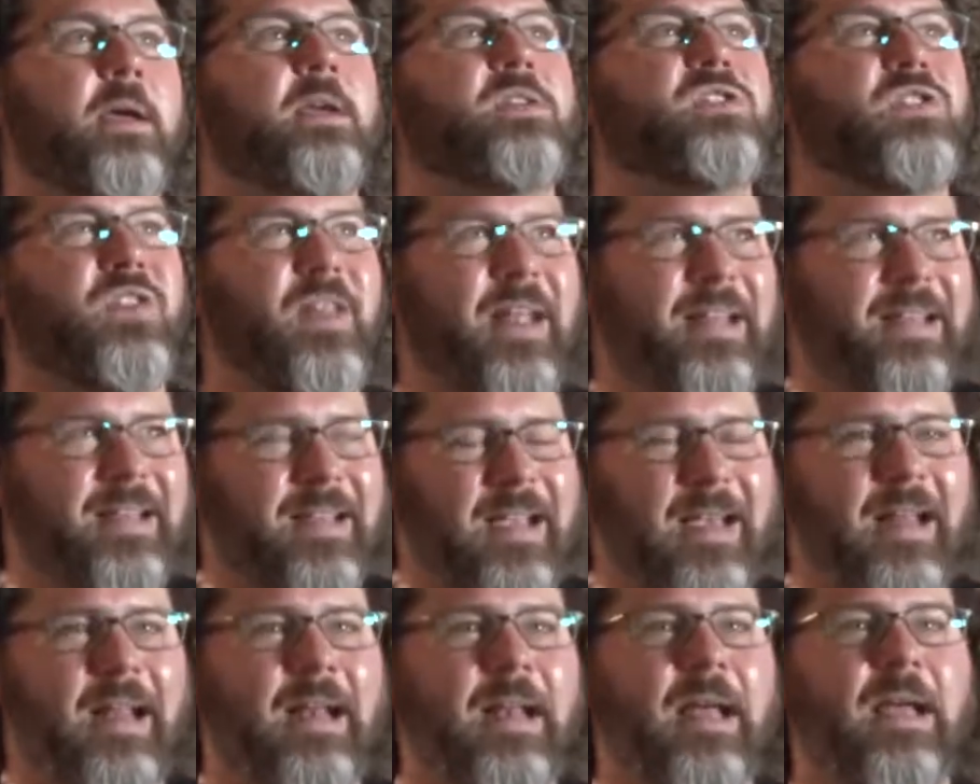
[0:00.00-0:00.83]
So that's
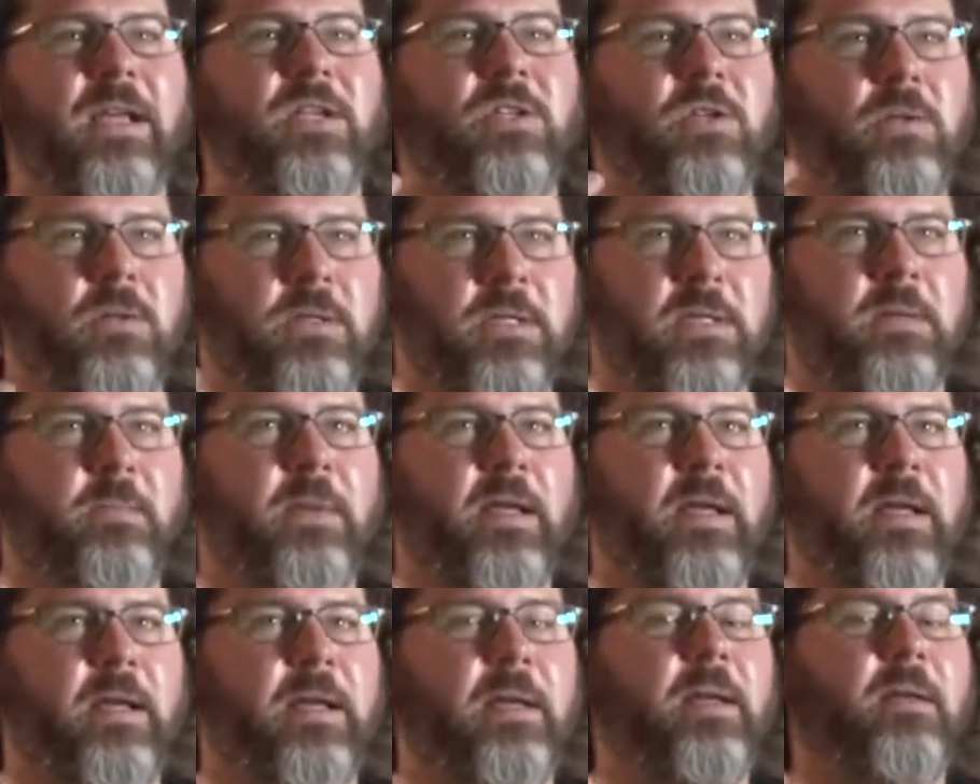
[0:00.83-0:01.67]
kind of nice. You come
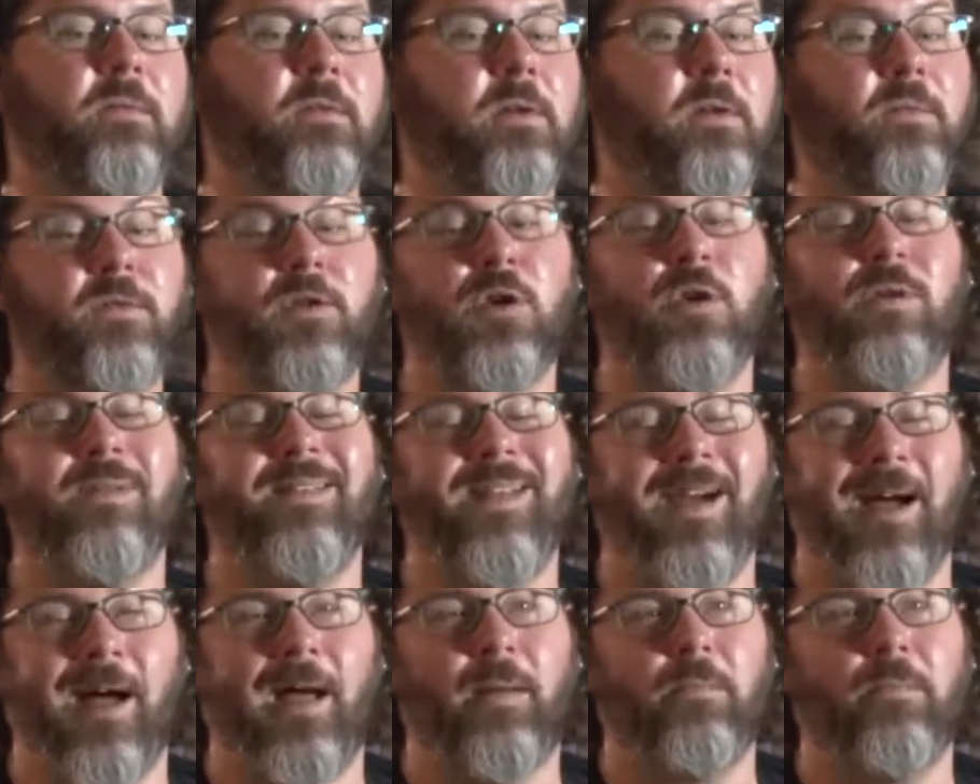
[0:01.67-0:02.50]
in, and even if you're
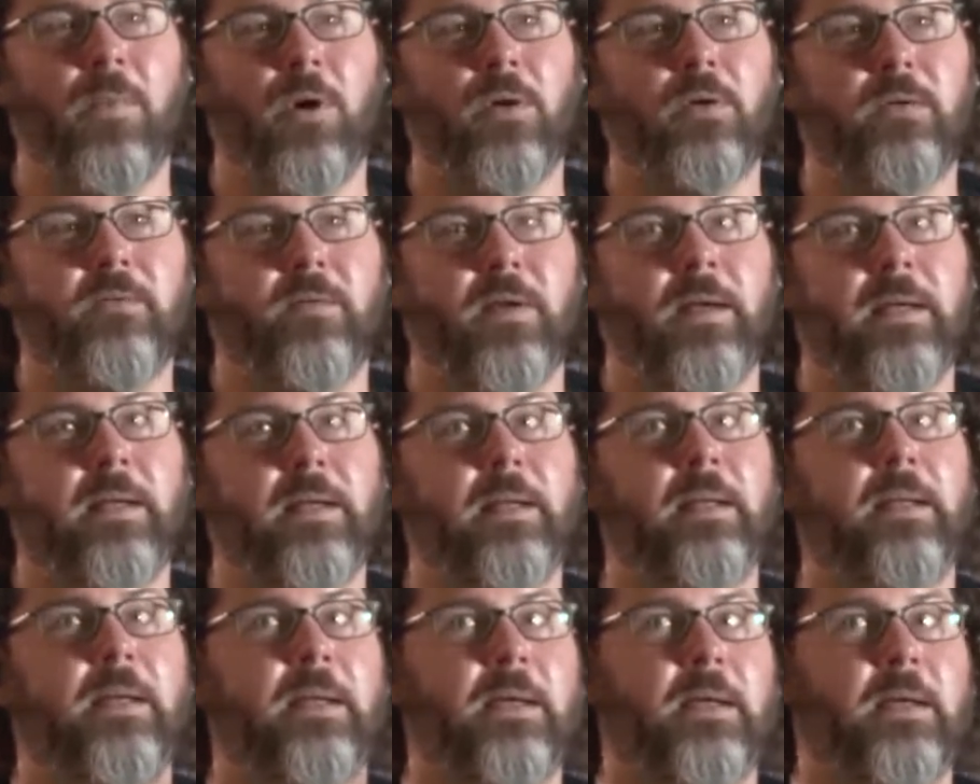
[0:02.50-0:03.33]
not
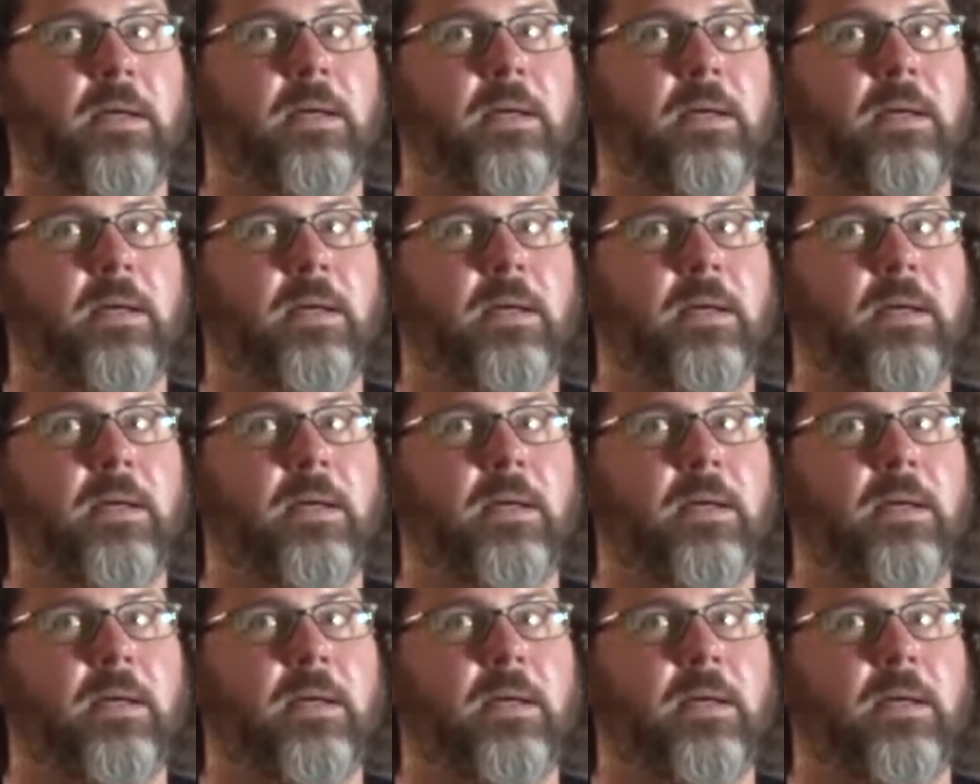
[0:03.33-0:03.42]
motivated,